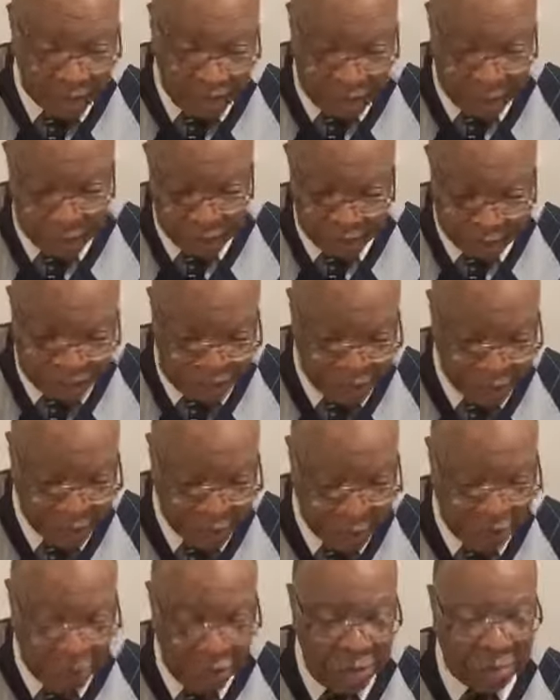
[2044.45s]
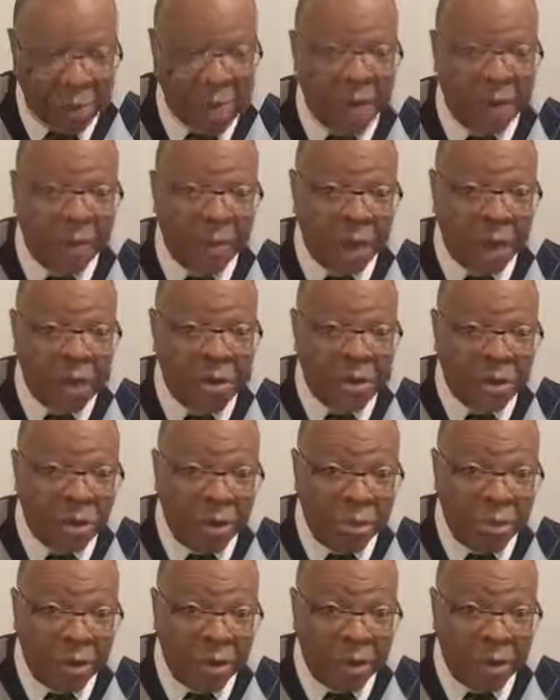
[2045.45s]
There's a group there. There's a
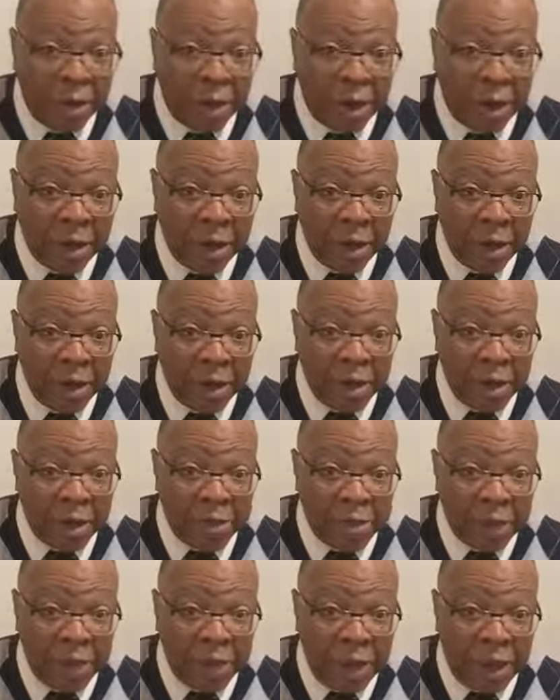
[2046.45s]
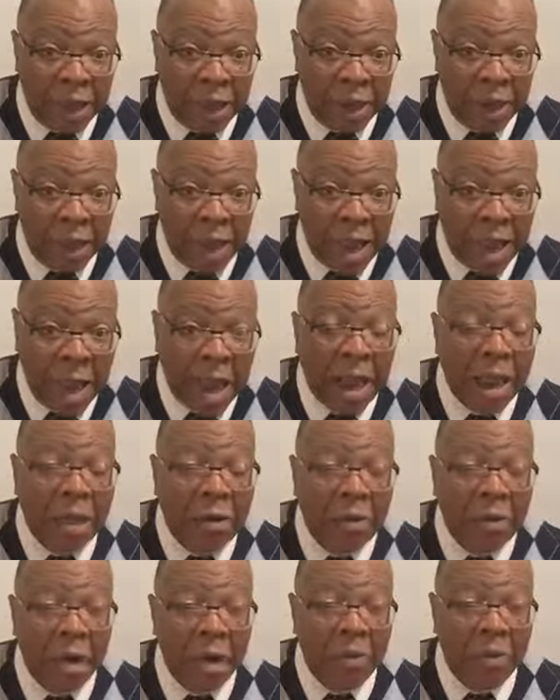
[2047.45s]
group over there. So then
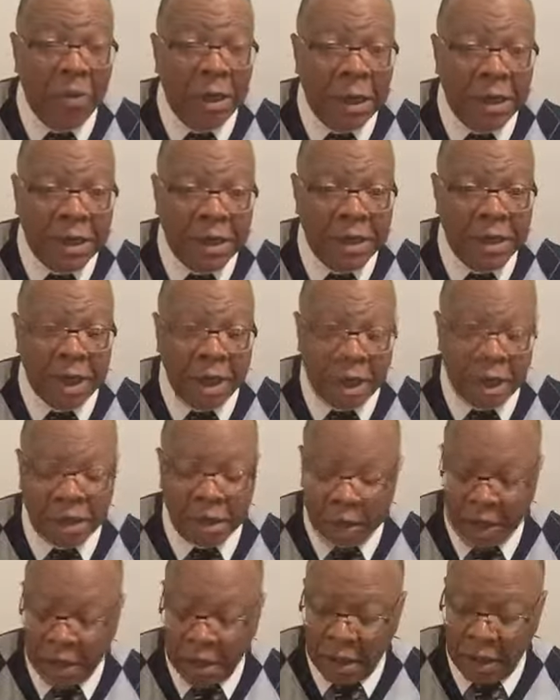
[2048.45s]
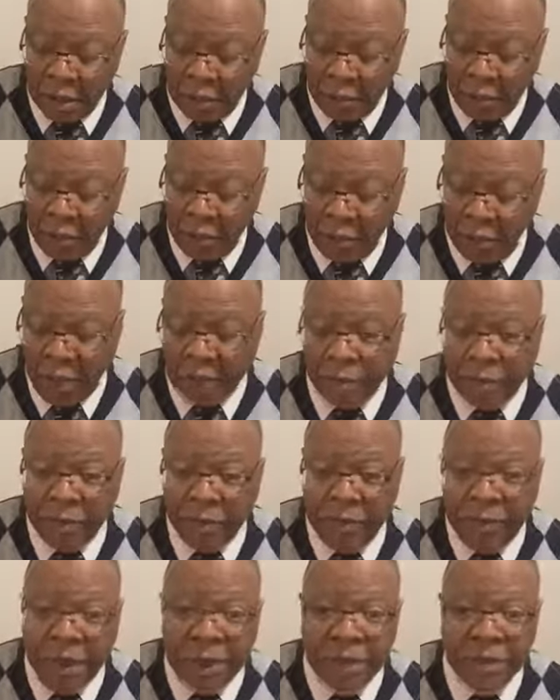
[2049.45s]
how are we dealing with
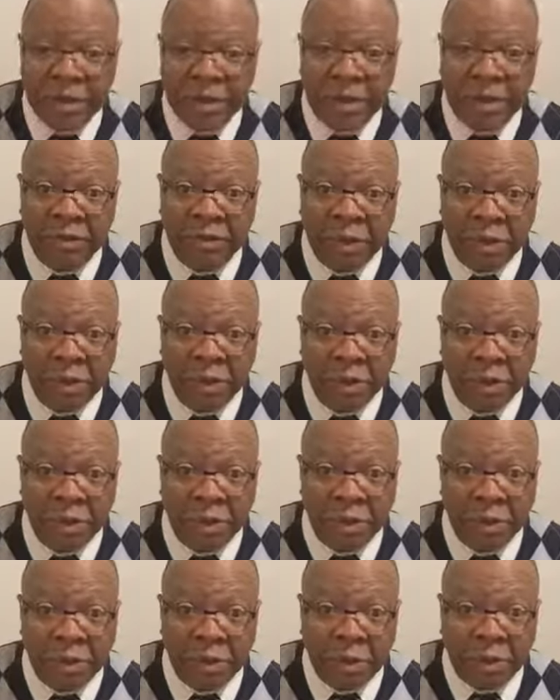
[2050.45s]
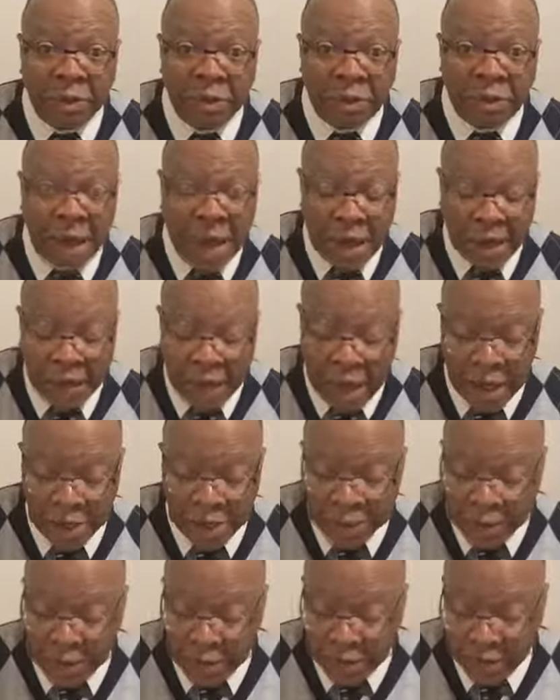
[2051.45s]
these individuals? Reminding
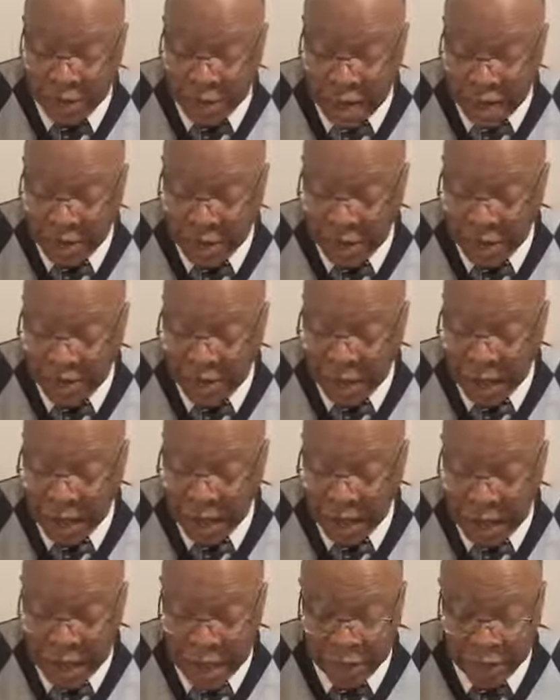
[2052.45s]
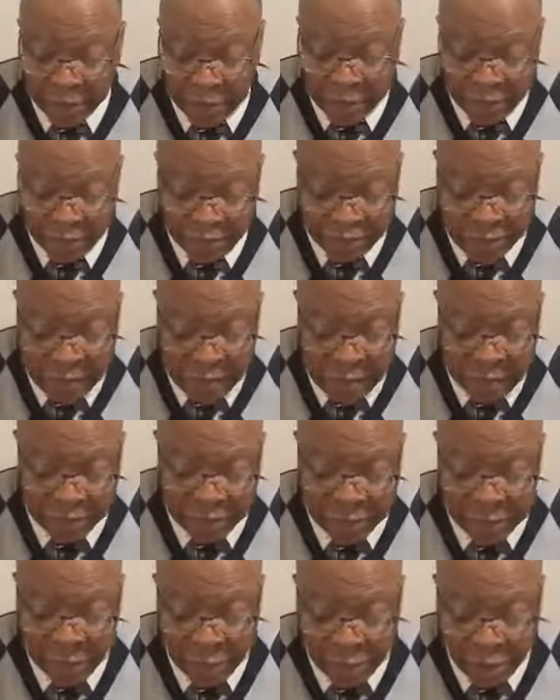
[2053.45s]
ourselves now that it's Malachi 3 and 5,
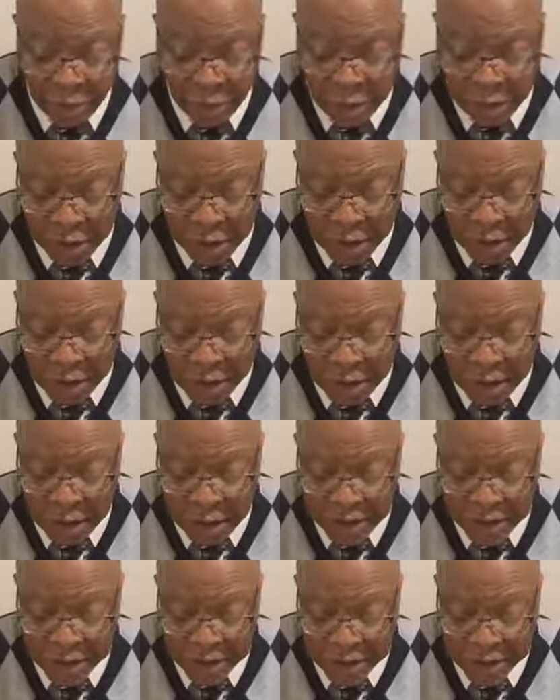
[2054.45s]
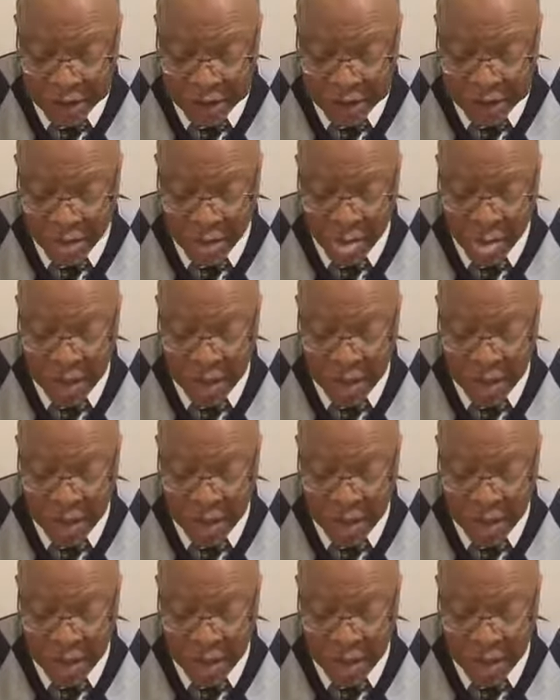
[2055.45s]
what God has to say.